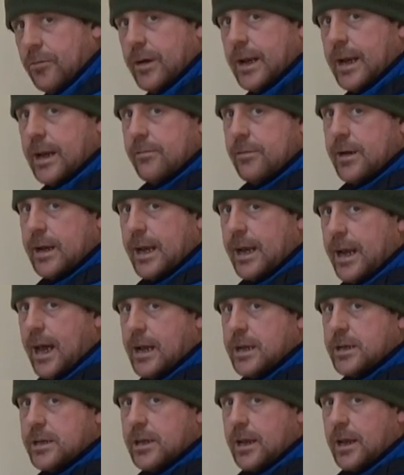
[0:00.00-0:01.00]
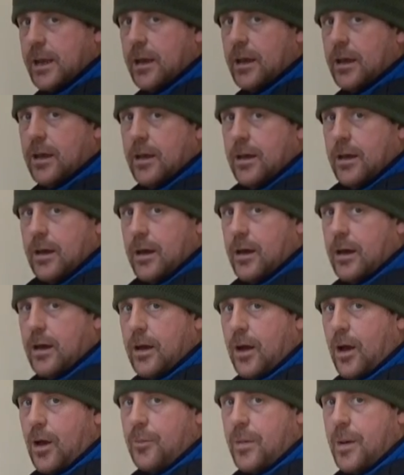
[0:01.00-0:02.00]
really, really nicely
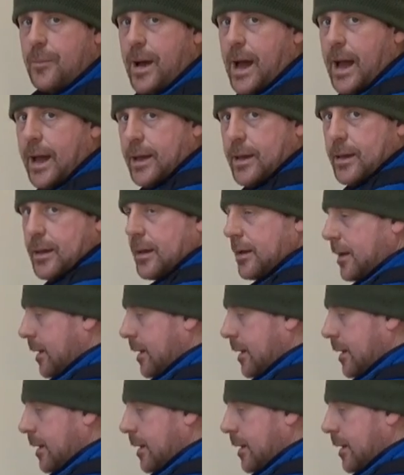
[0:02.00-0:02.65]
uh, on my back.